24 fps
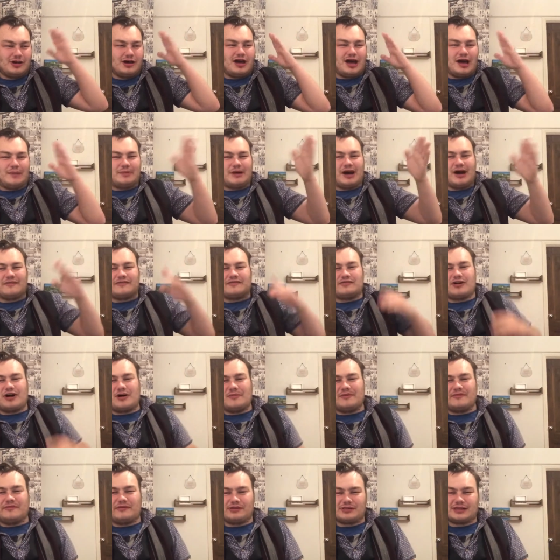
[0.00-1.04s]
apart from
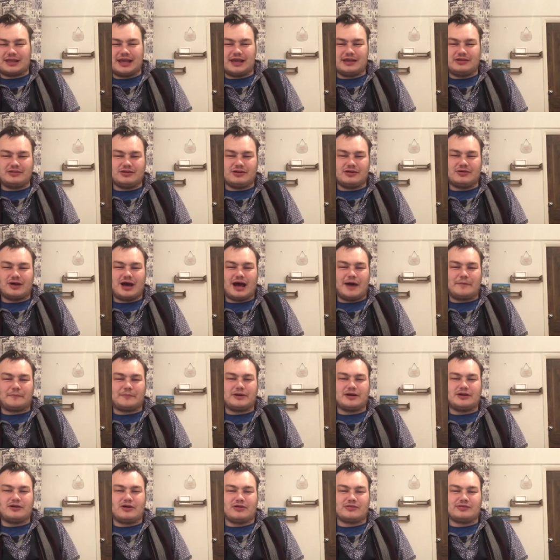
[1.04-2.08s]
a volcano
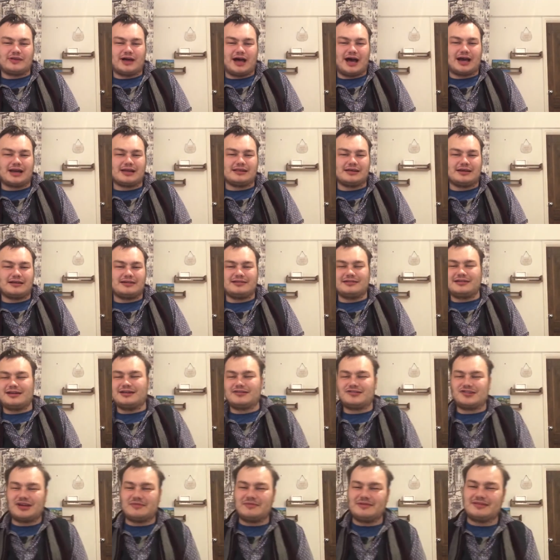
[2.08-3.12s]
happening on the island. And then
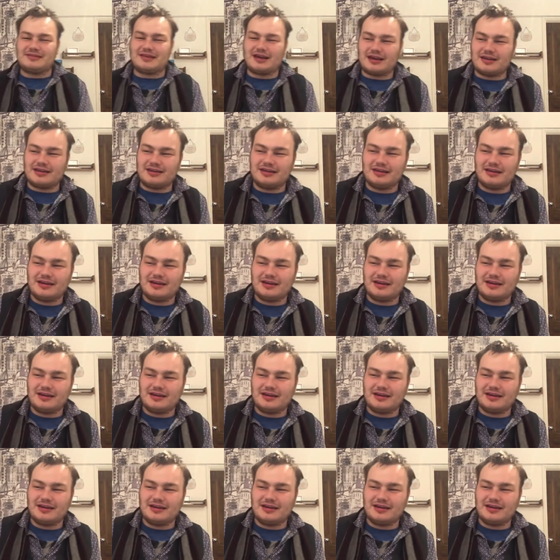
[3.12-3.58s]
Jamie's like,